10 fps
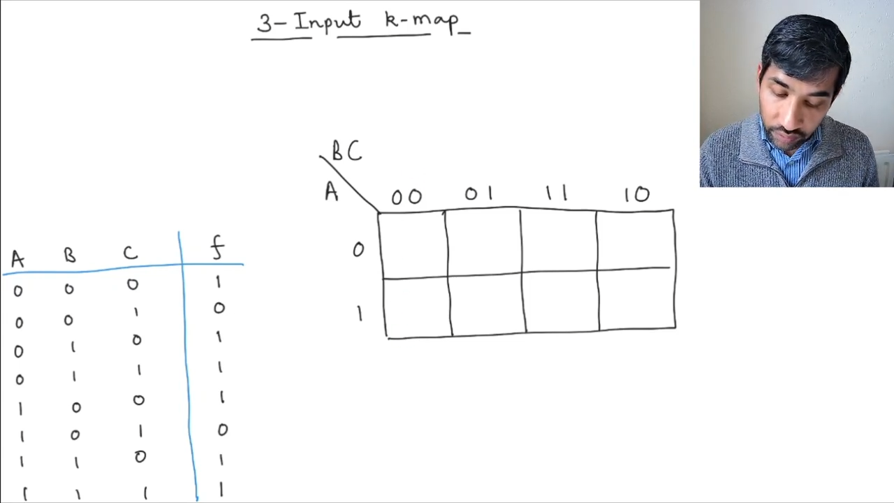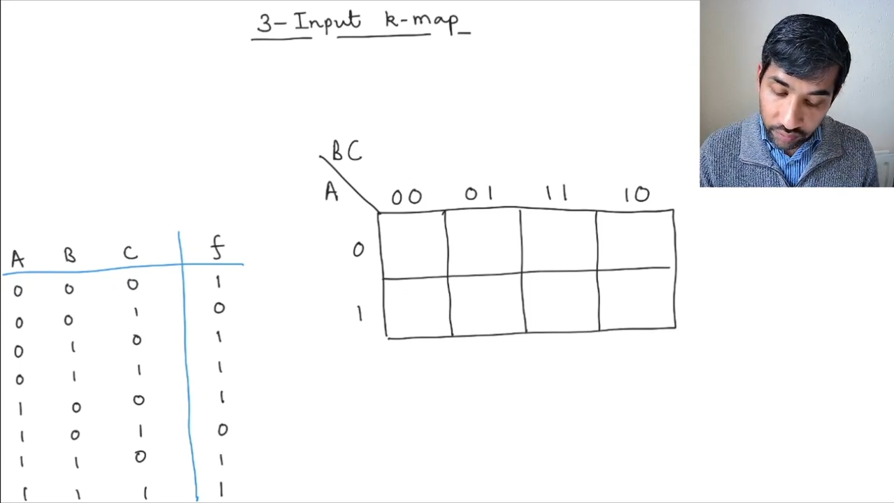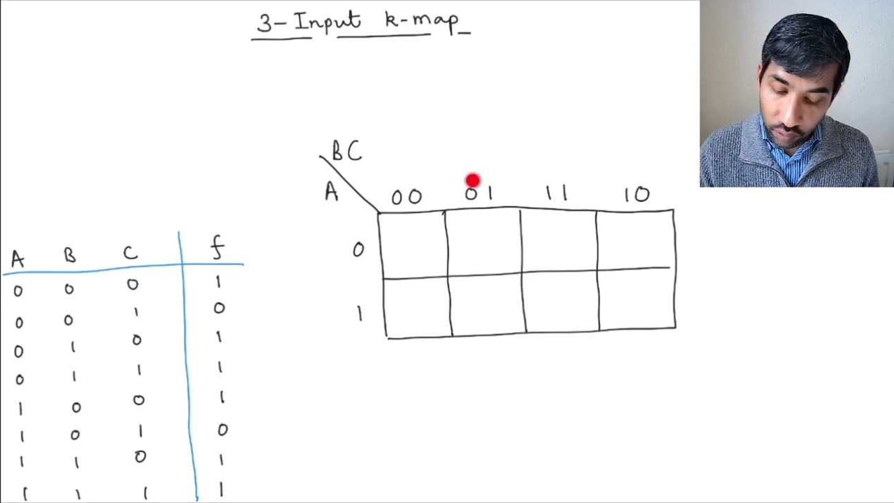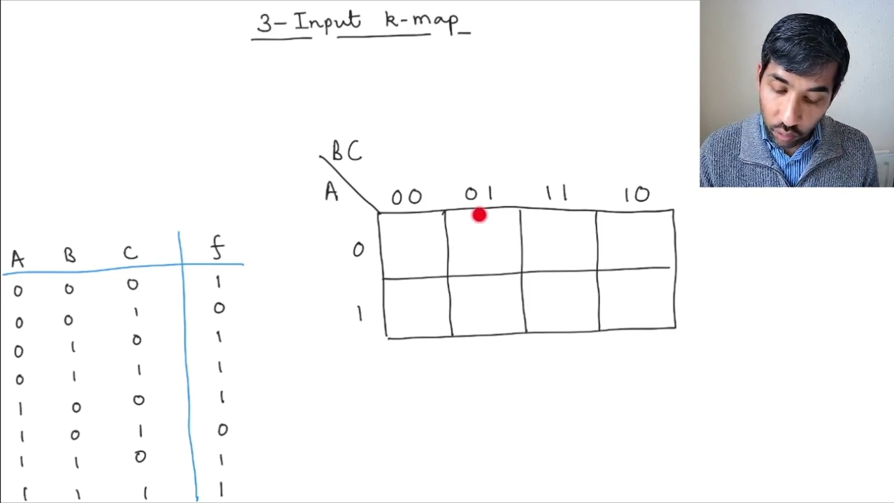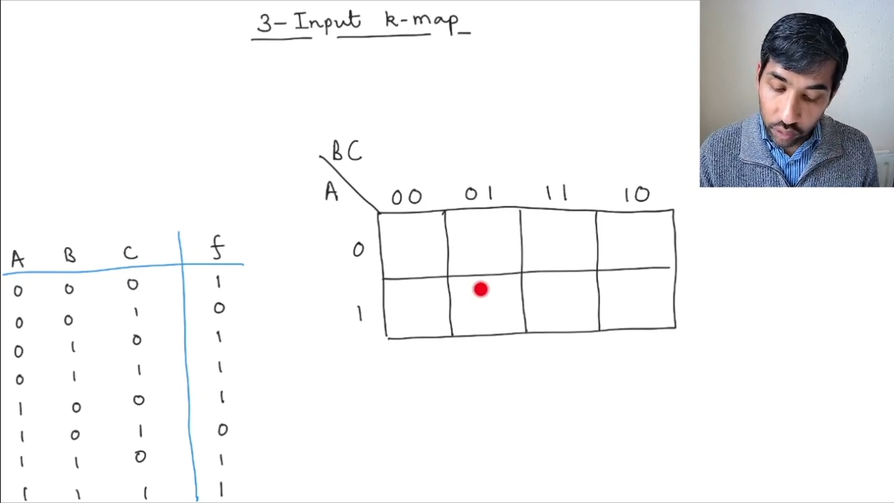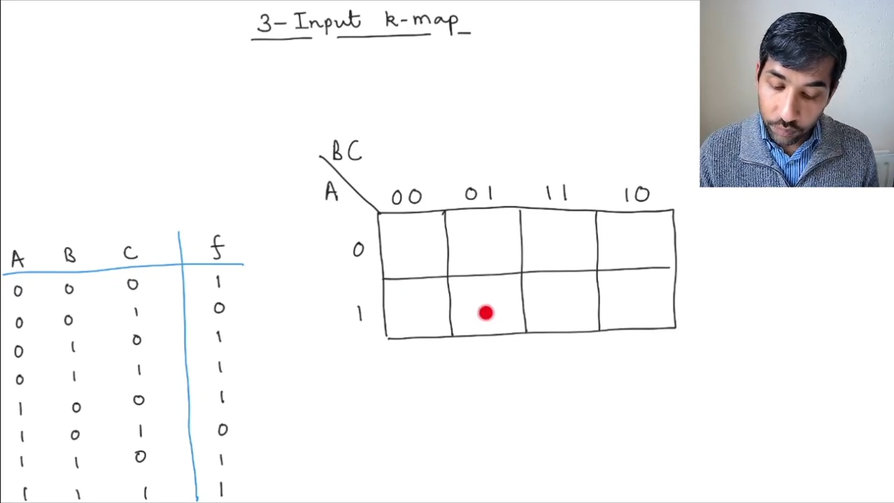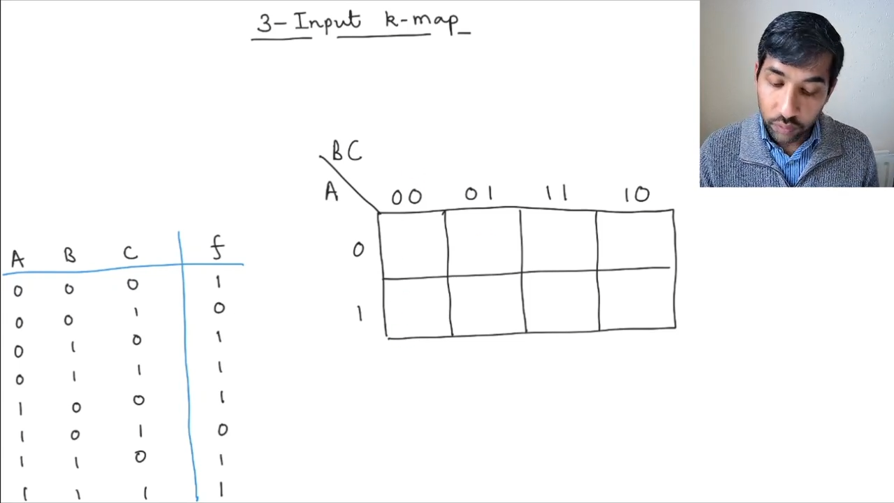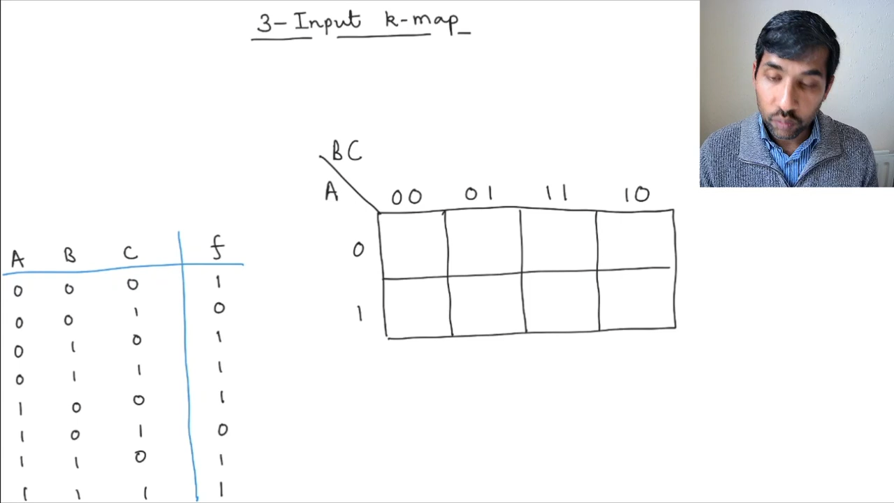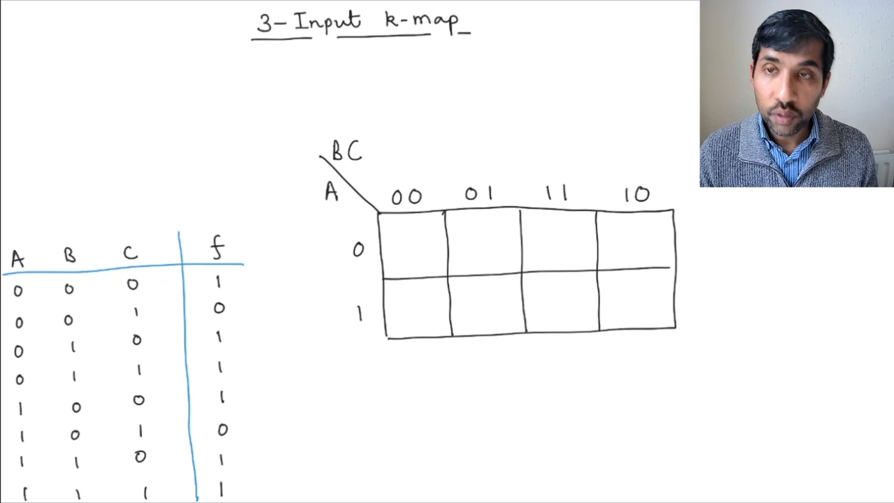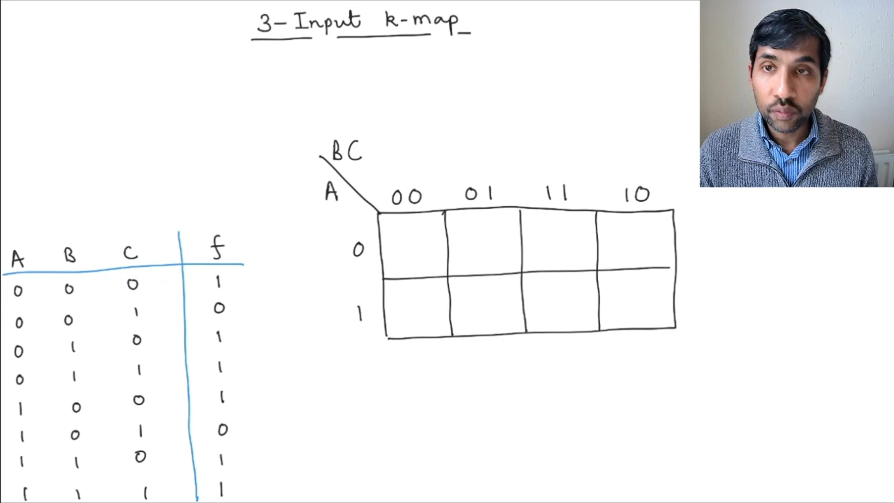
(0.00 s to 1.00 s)
columns
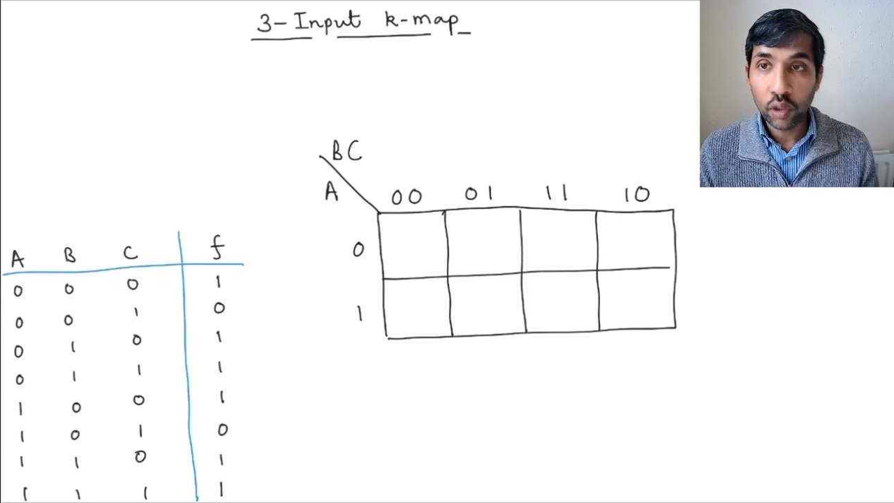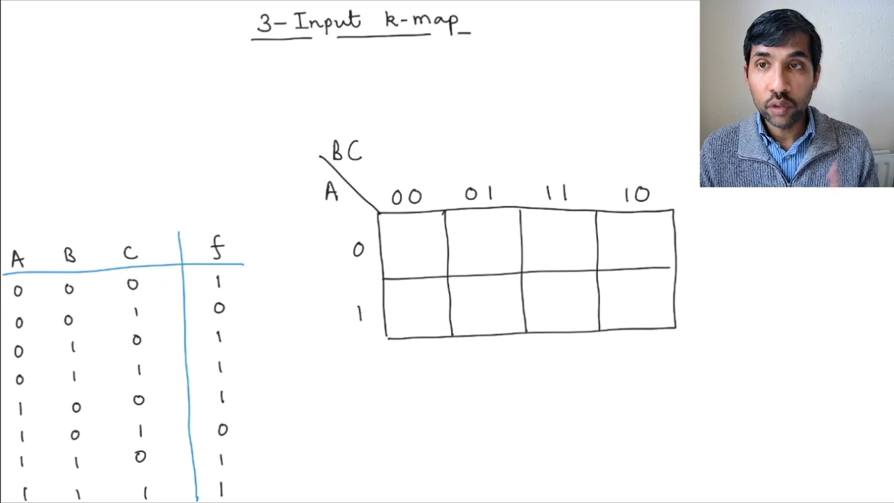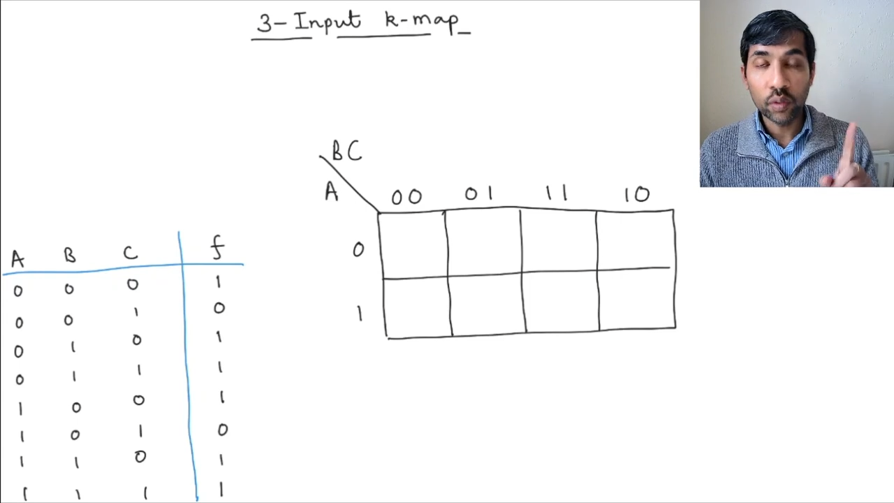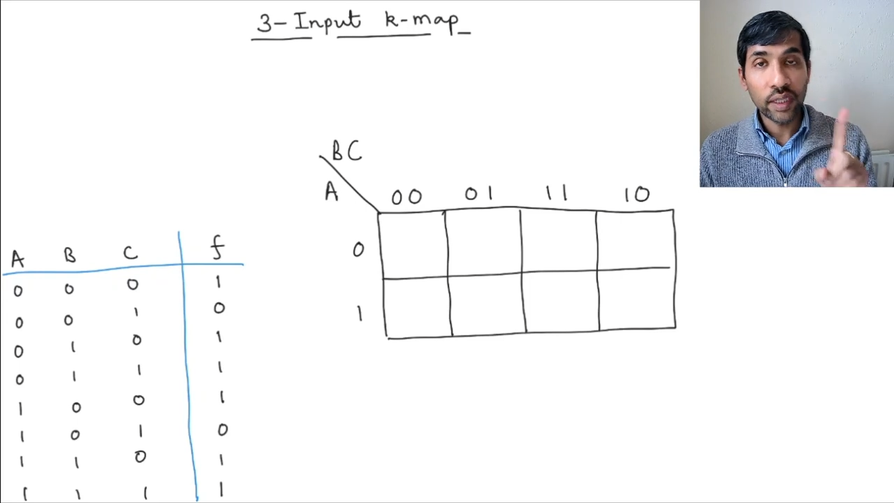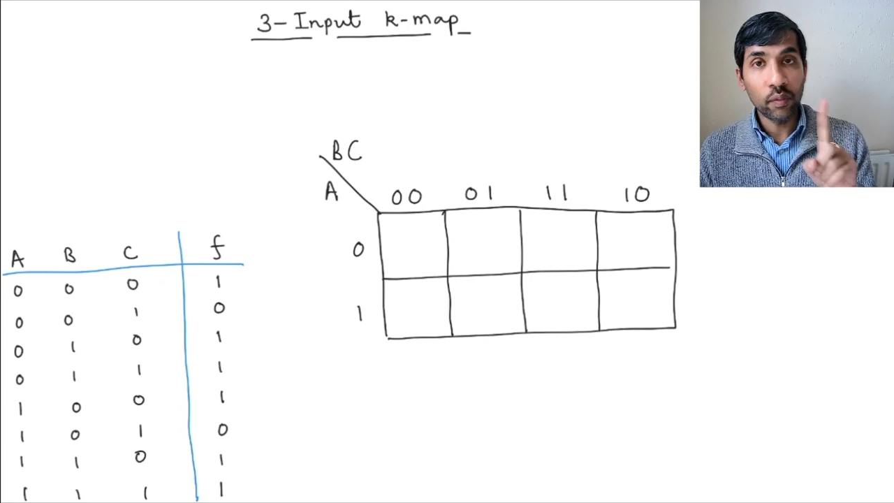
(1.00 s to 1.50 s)
we want only